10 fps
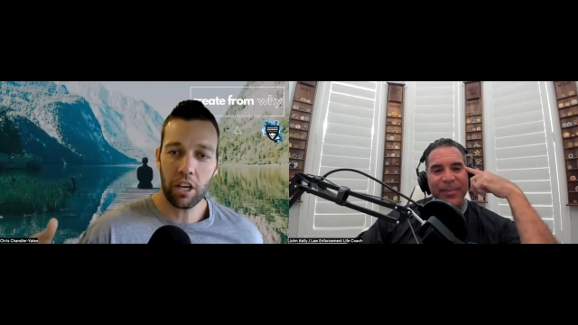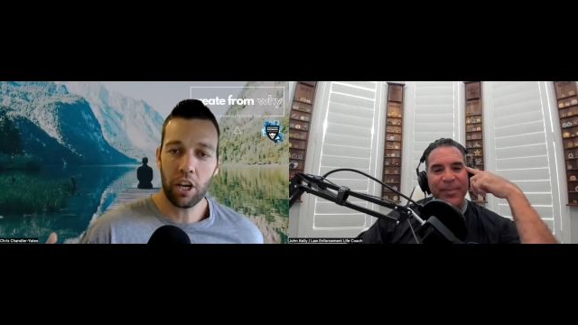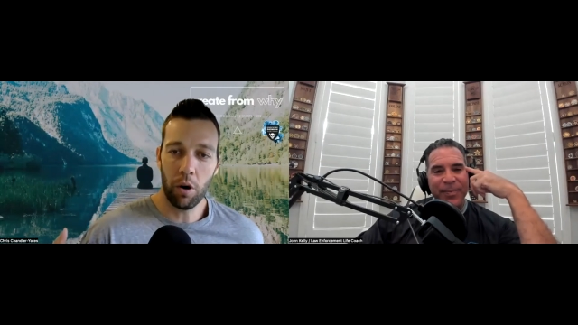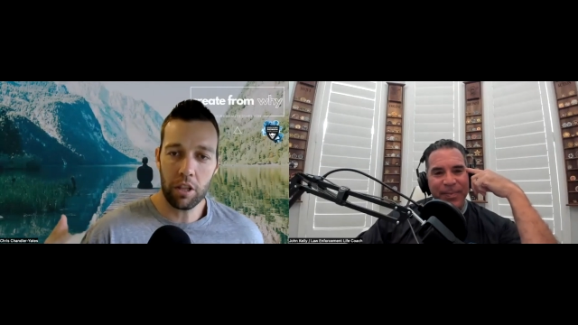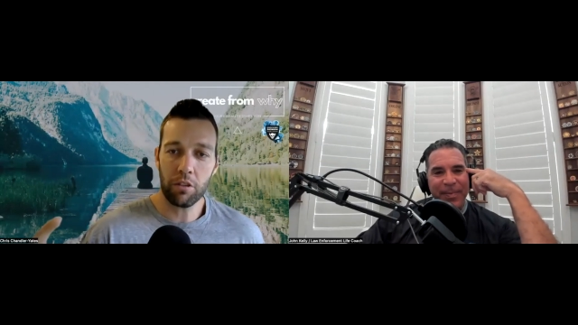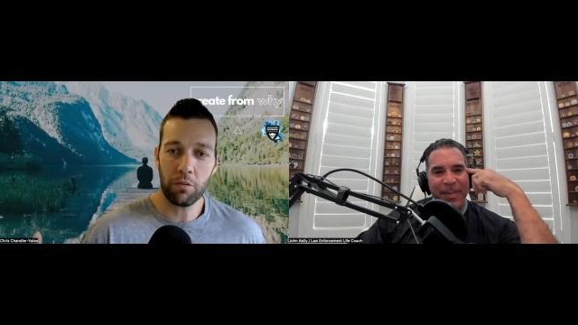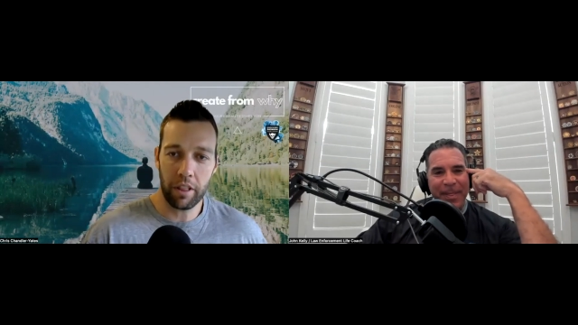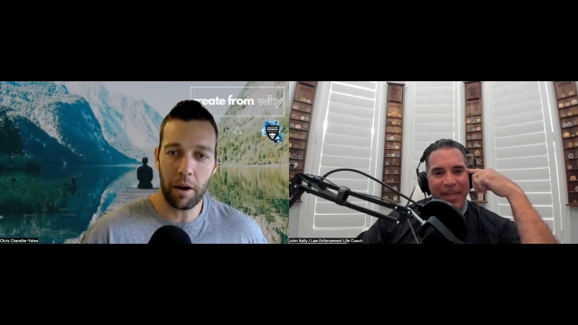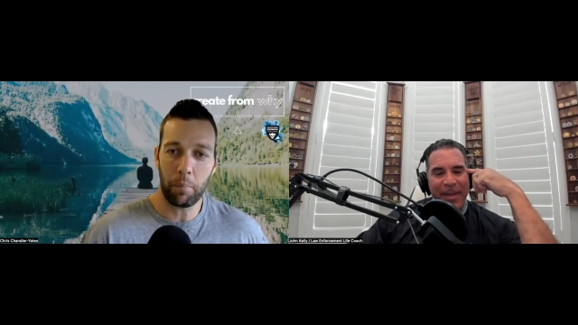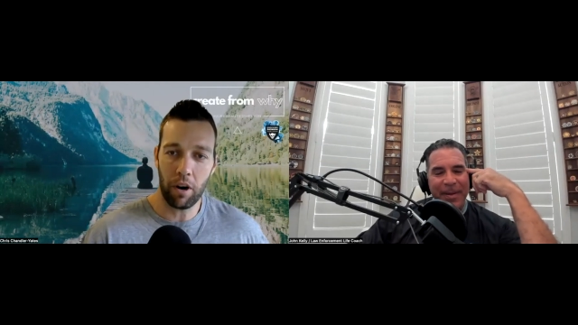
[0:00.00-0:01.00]
Speaker 1: going through
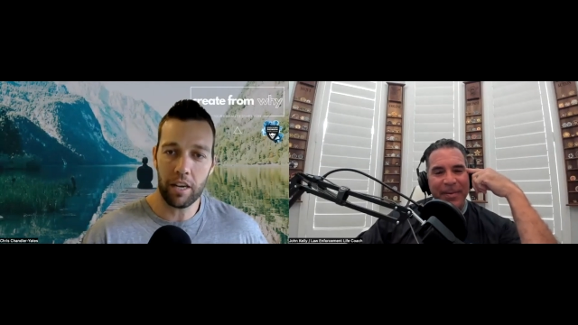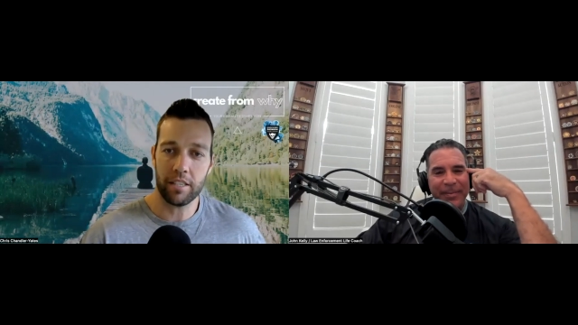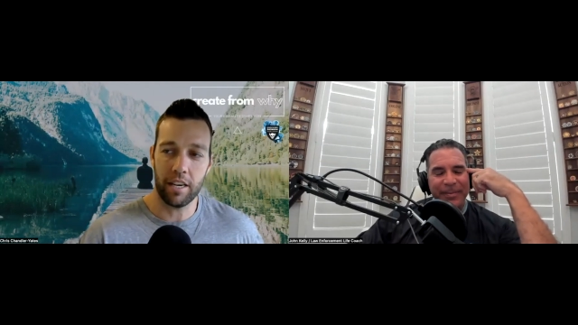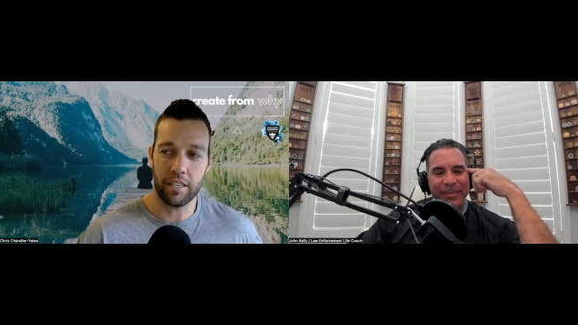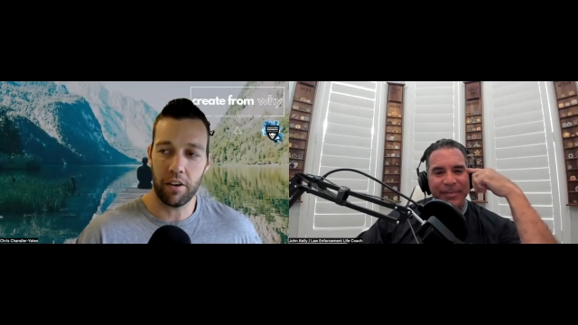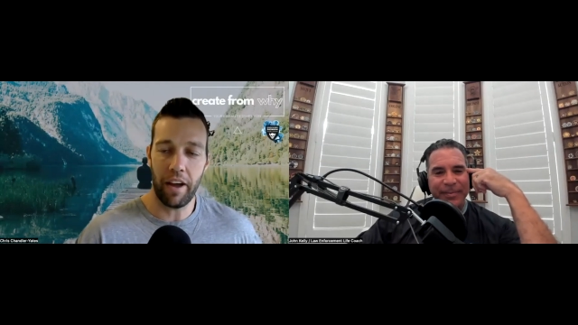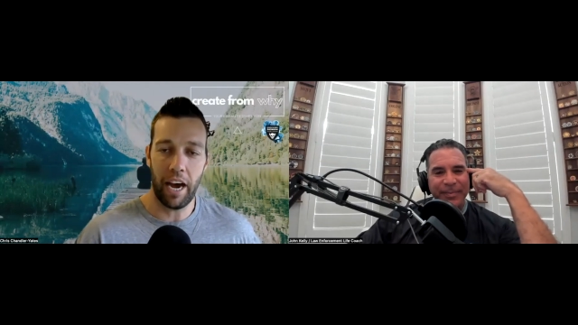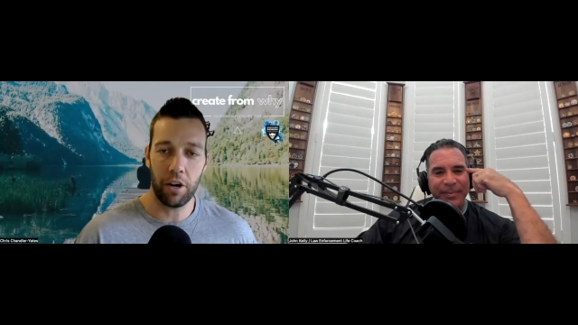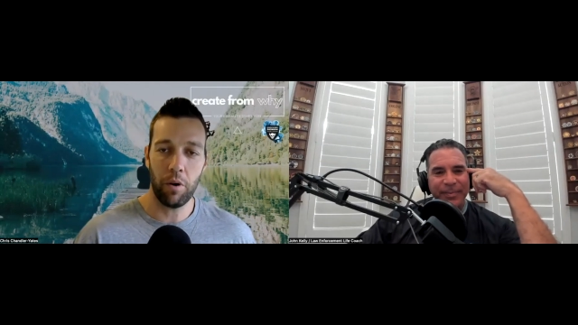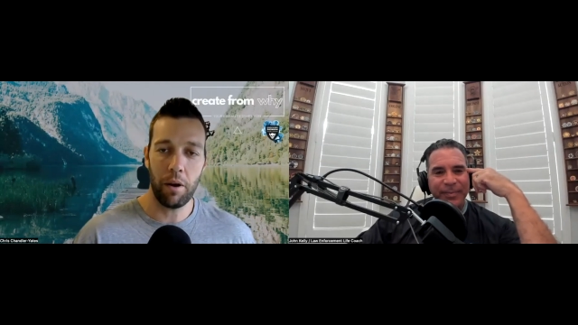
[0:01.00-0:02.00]
that process of
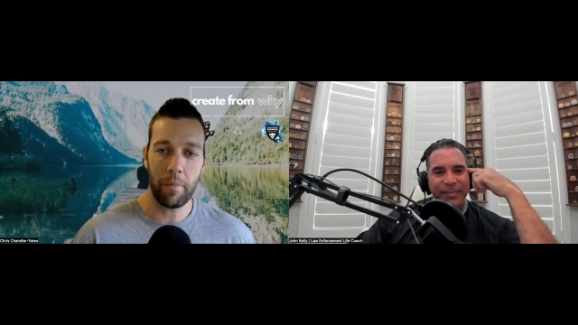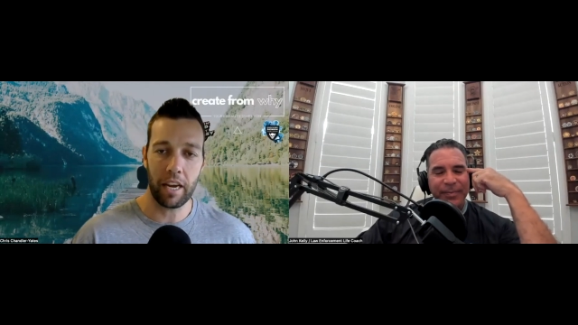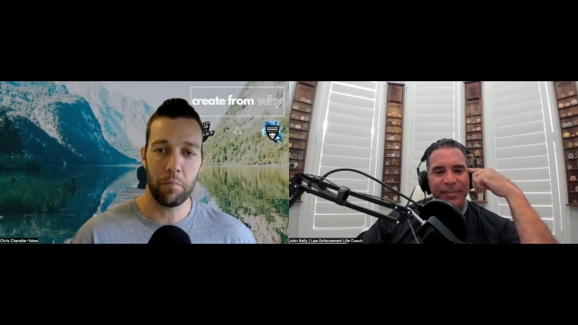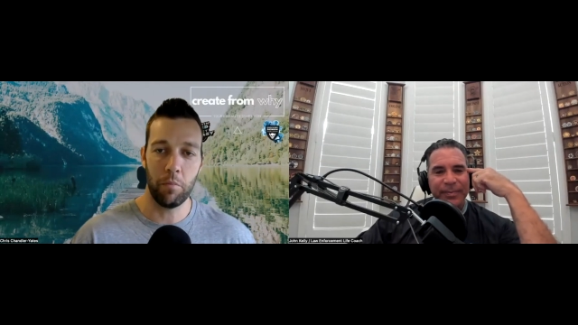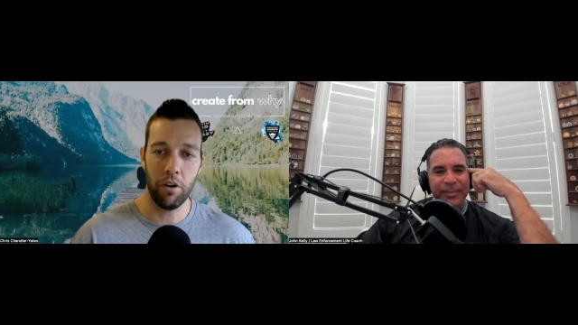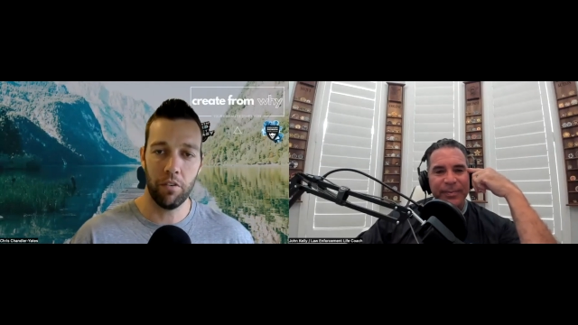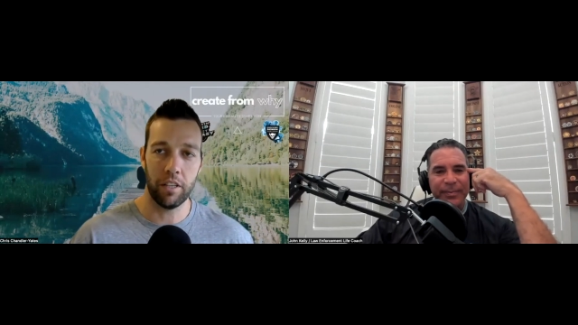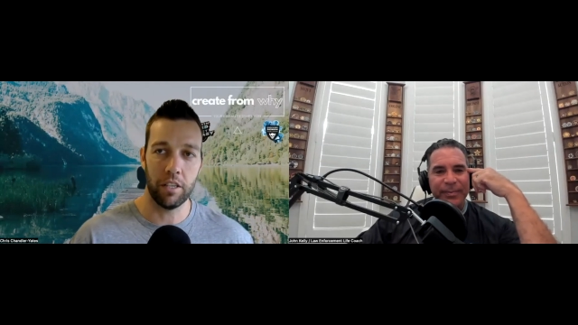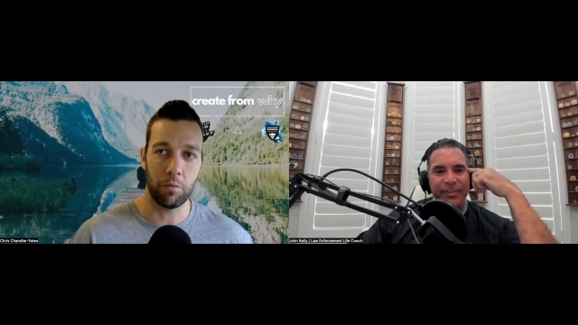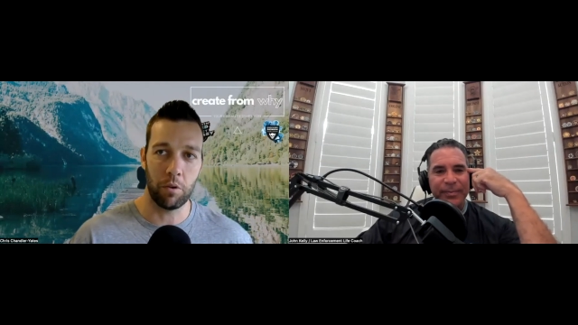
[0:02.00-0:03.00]
how do I make a move on
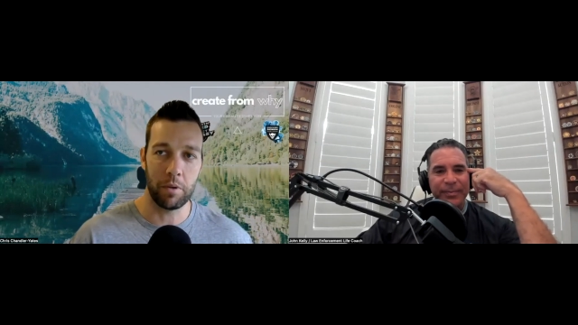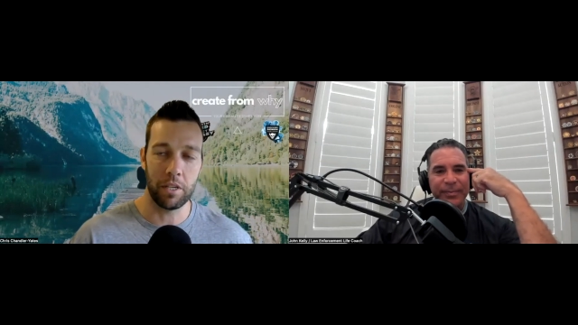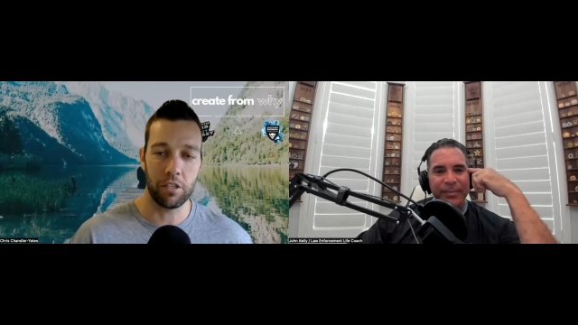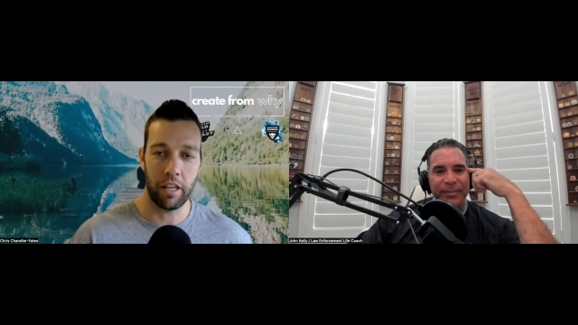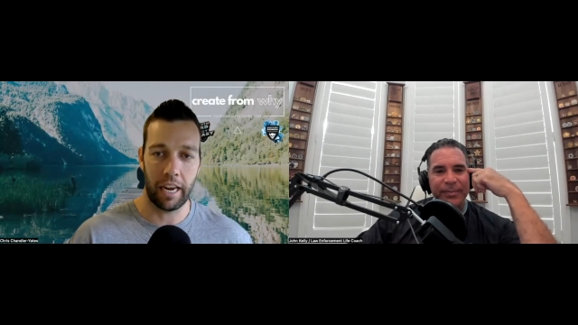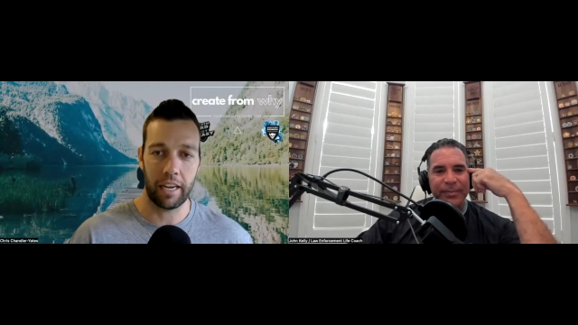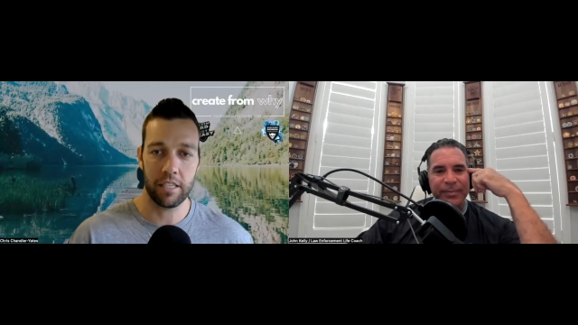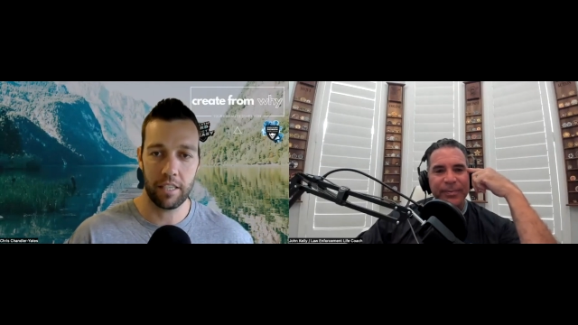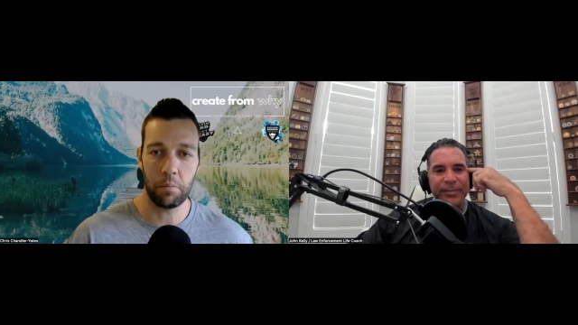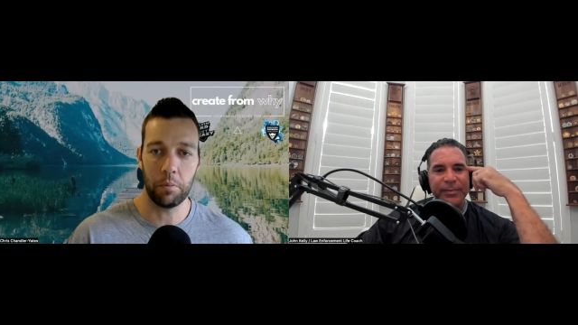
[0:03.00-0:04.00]
this woman so that I can
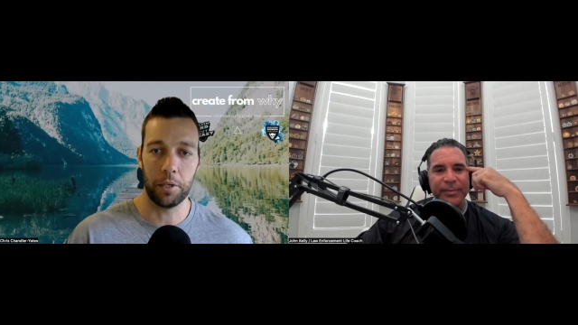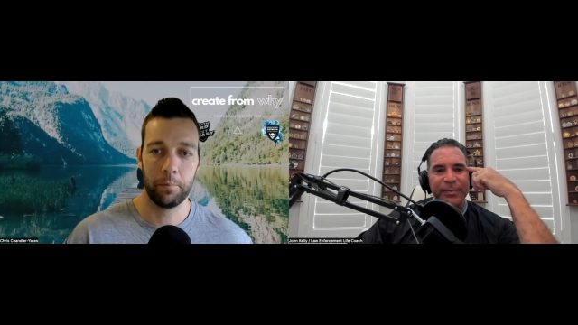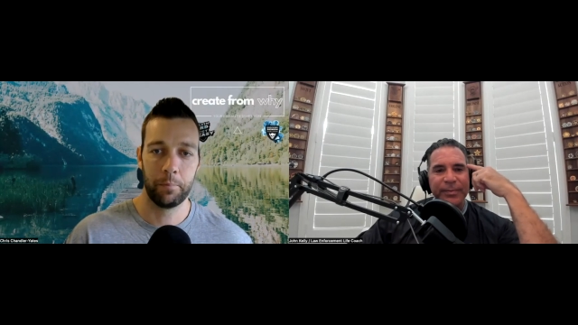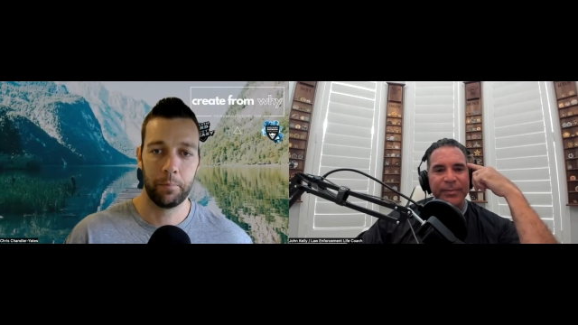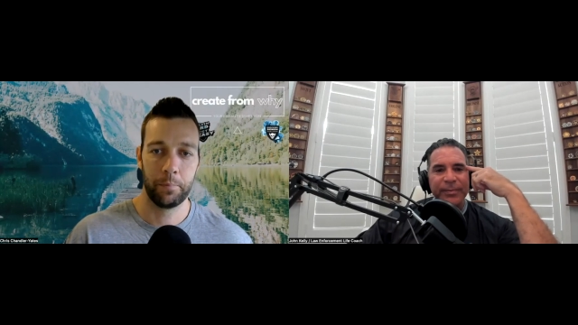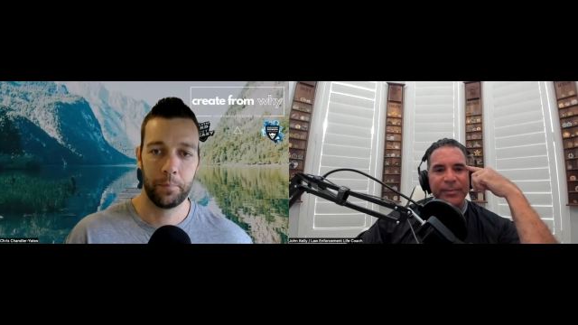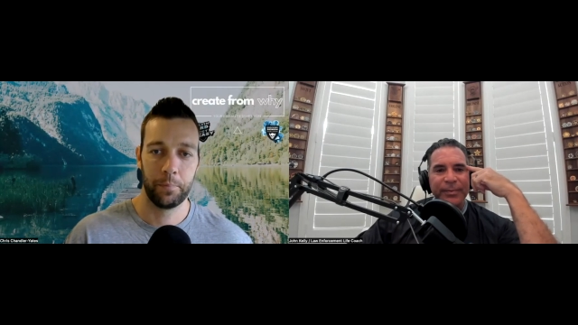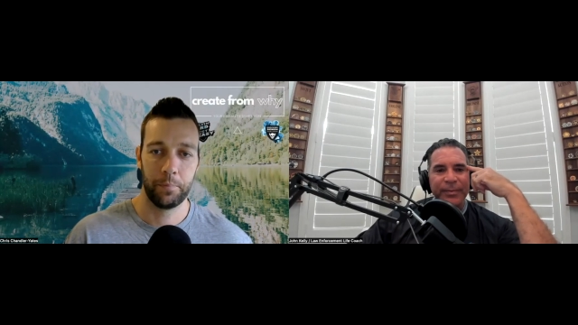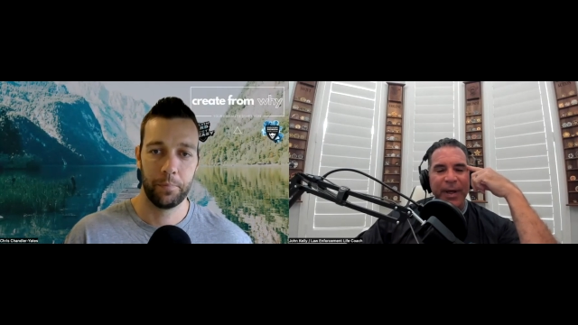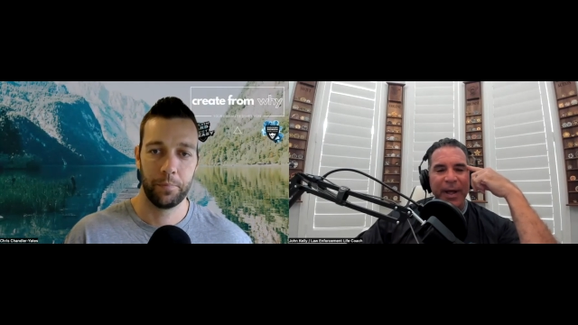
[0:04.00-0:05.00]
sleep with her?
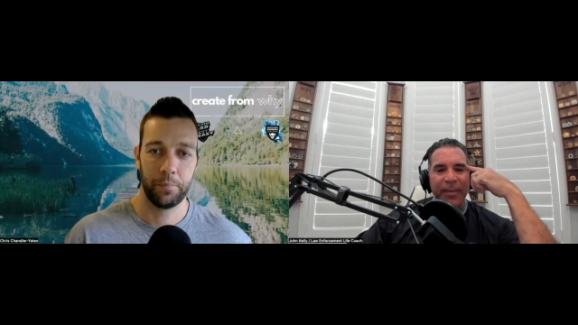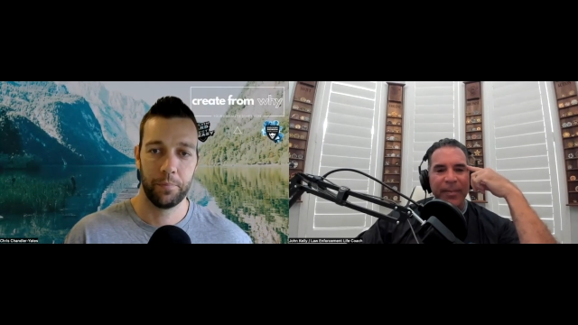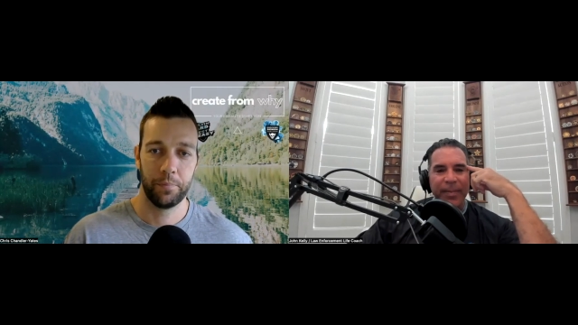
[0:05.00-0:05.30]
Yeah.